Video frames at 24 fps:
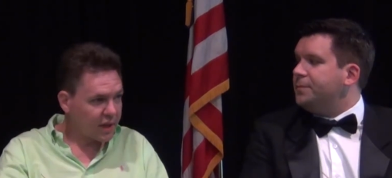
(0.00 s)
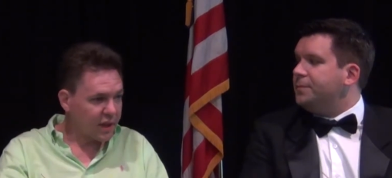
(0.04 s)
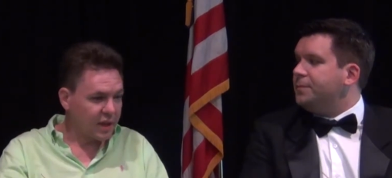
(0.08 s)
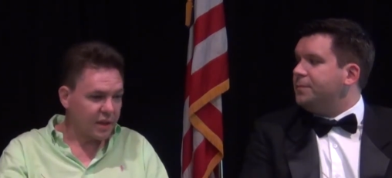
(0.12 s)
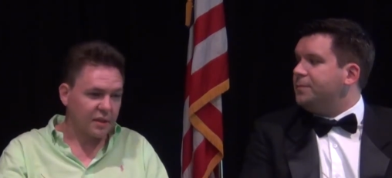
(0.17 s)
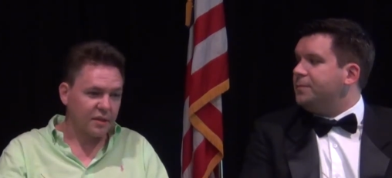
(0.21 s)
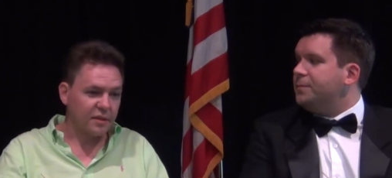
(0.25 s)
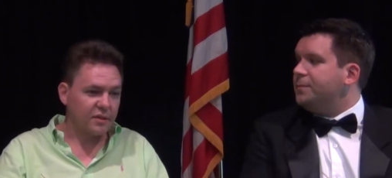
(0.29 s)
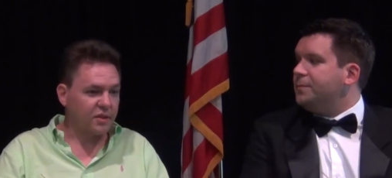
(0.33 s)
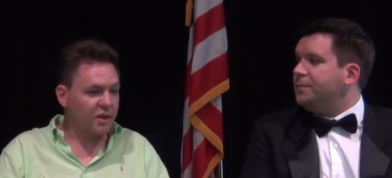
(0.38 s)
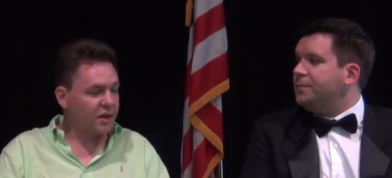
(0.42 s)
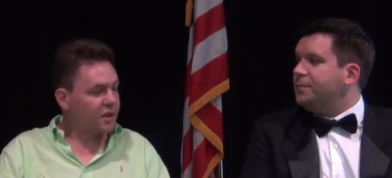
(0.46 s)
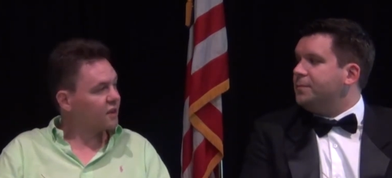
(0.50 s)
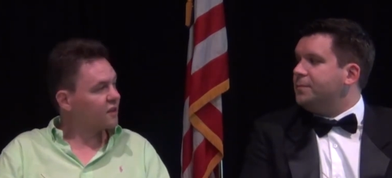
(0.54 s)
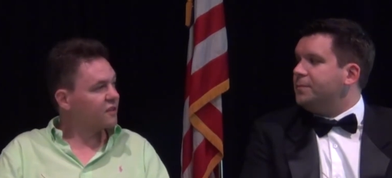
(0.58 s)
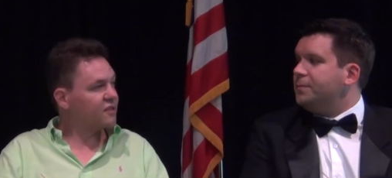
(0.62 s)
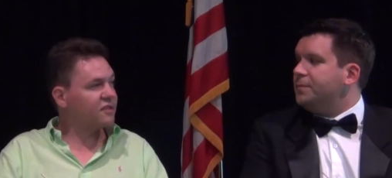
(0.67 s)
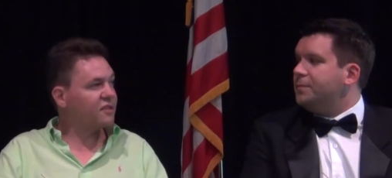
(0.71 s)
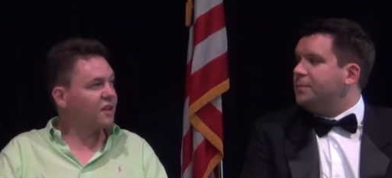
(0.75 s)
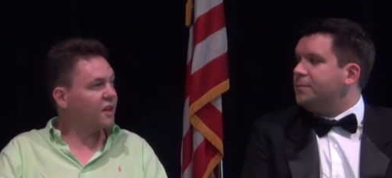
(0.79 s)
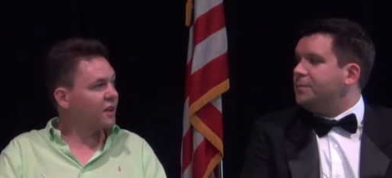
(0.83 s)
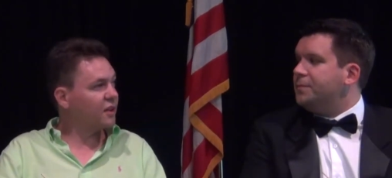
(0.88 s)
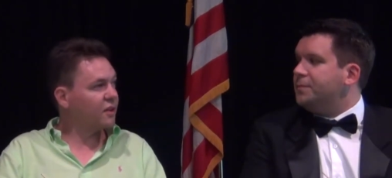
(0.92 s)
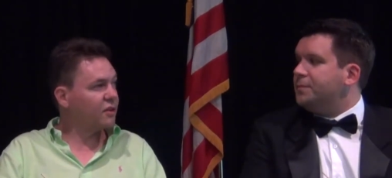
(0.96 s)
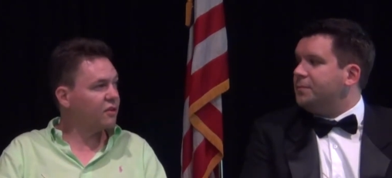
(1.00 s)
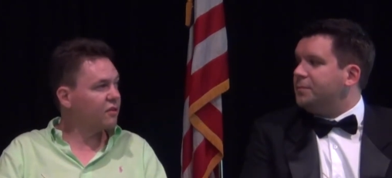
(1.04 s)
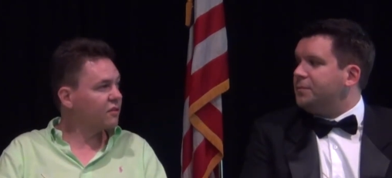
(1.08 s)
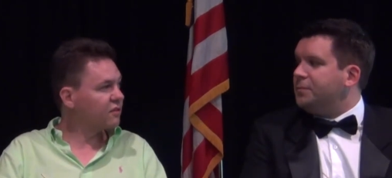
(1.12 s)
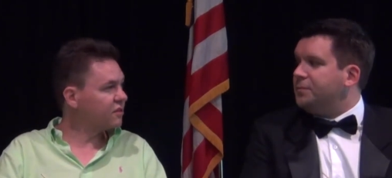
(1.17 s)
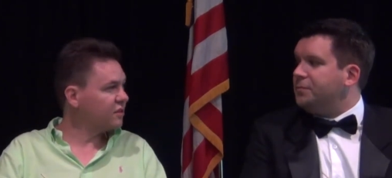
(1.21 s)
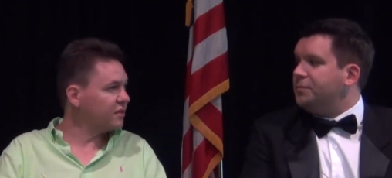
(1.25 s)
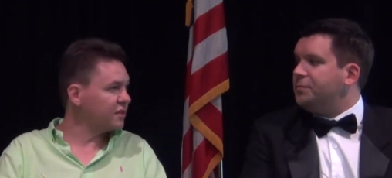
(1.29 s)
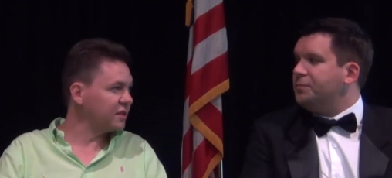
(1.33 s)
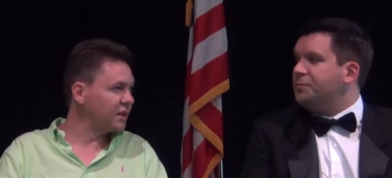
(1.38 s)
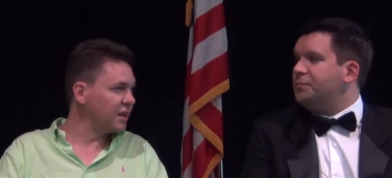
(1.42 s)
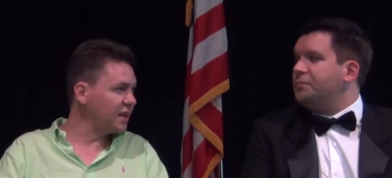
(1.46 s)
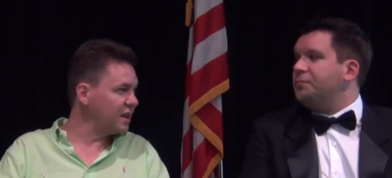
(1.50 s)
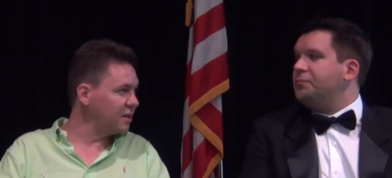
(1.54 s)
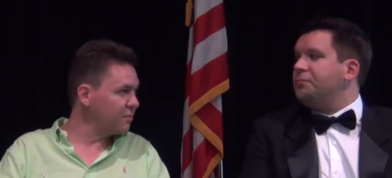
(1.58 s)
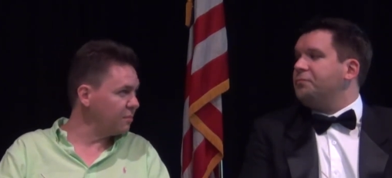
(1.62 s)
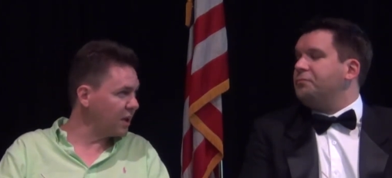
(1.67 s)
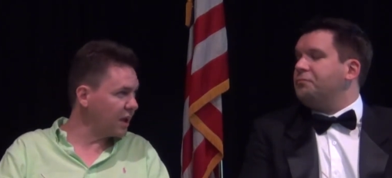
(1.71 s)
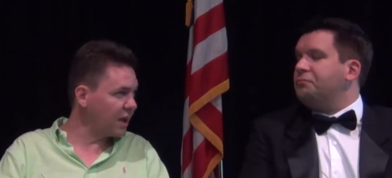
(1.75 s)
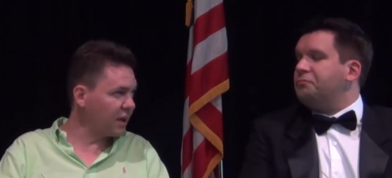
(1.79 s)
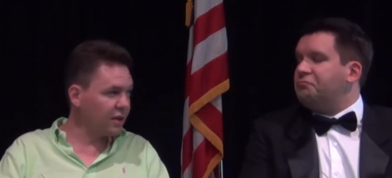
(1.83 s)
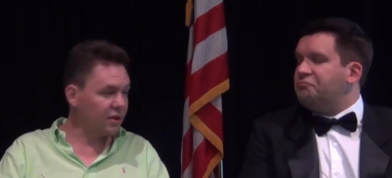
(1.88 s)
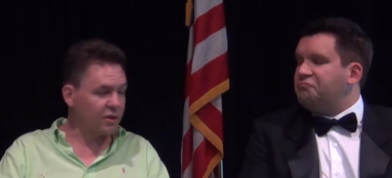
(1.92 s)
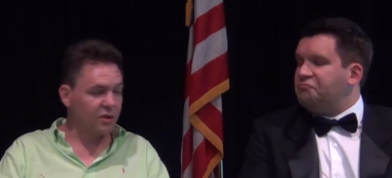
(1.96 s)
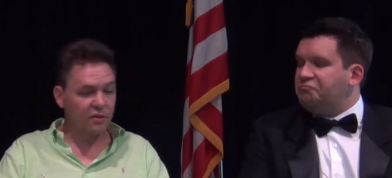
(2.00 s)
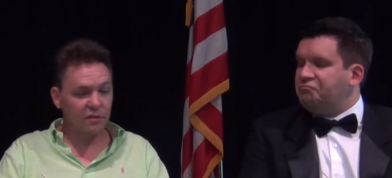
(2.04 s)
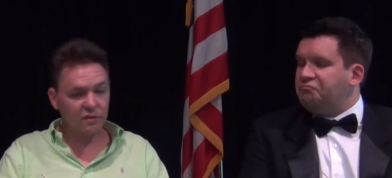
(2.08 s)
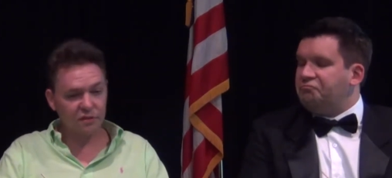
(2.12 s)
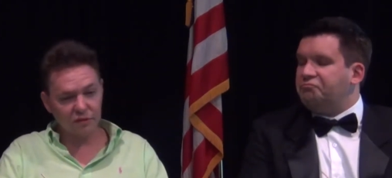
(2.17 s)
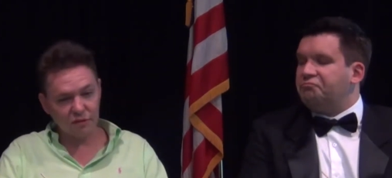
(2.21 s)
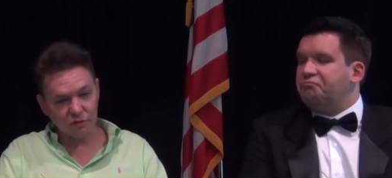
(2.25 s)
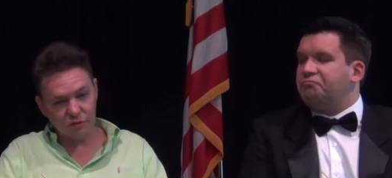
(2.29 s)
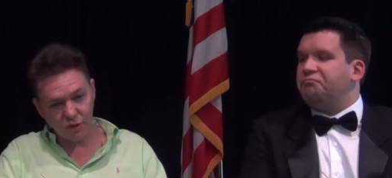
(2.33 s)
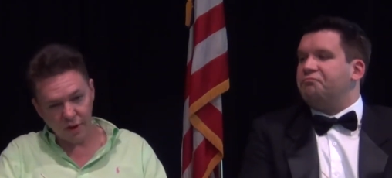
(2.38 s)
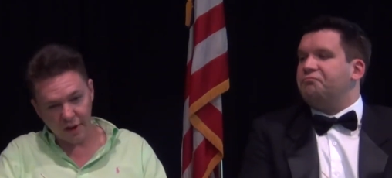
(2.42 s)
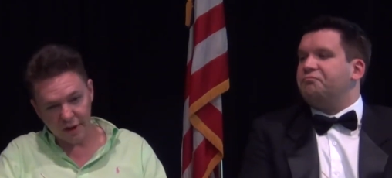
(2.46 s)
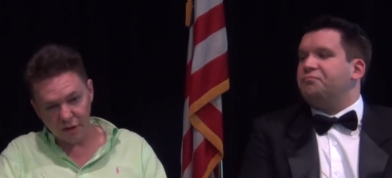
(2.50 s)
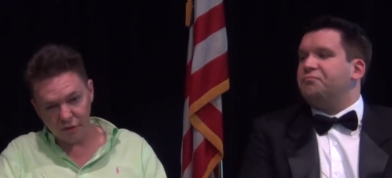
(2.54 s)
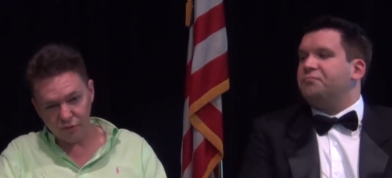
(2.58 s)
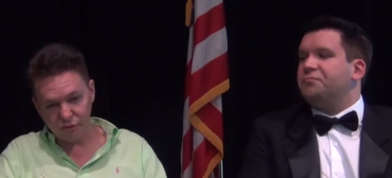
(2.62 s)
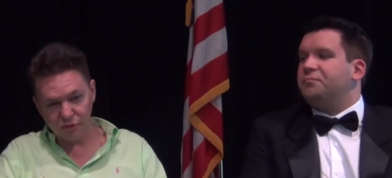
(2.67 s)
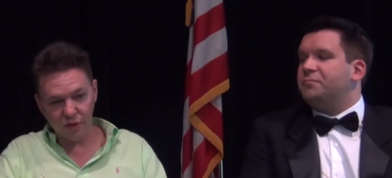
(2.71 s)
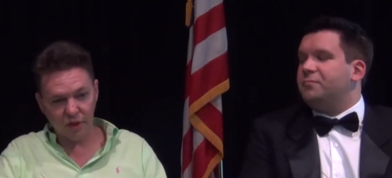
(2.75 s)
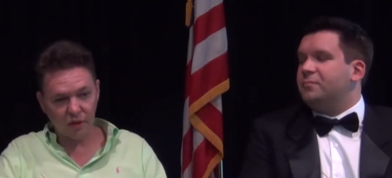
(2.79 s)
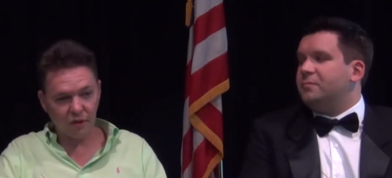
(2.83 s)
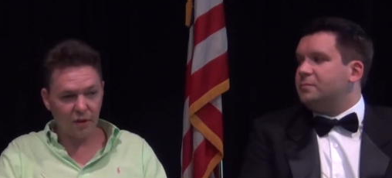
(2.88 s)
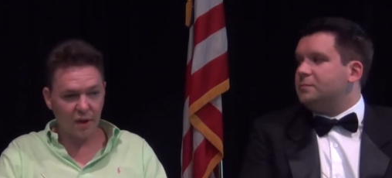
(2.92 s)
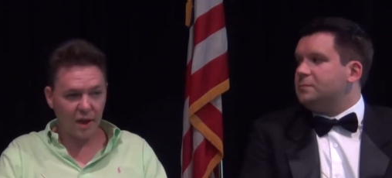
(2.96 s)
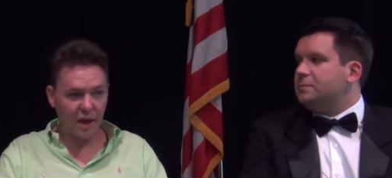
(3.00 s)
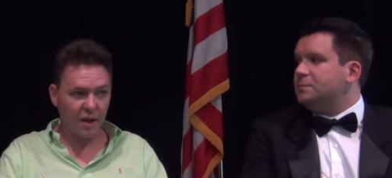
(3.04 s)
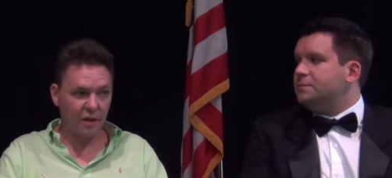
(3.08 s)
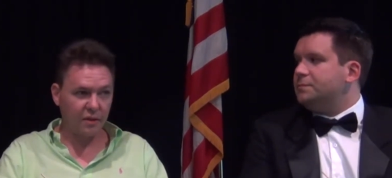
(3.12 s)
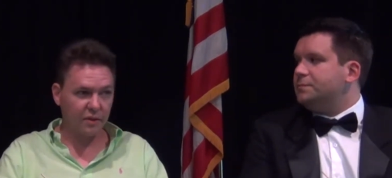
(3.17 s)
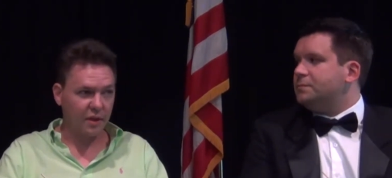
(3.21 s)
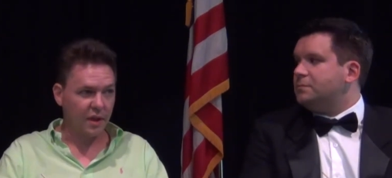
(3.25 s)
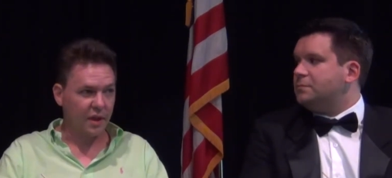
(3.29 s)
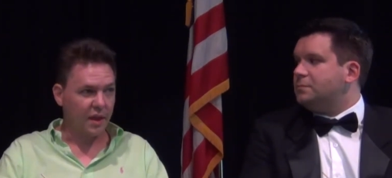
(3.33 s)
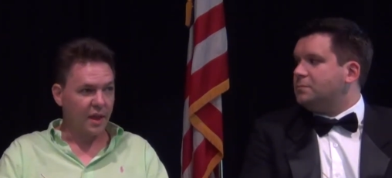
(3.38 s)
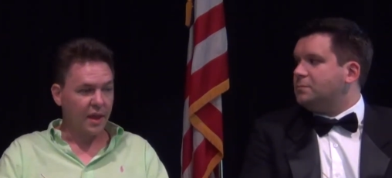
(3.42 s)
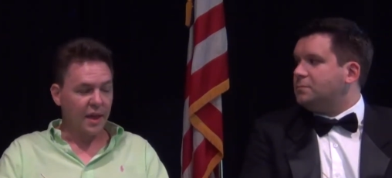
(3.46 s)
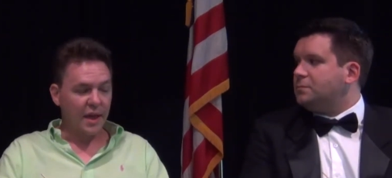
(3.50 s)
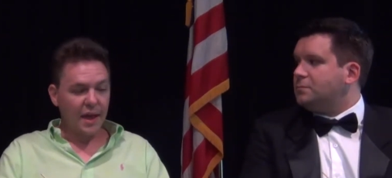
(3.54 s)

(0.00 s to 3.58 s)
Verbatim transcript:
Speaker 1: and ticket sales and emails and trying to figure out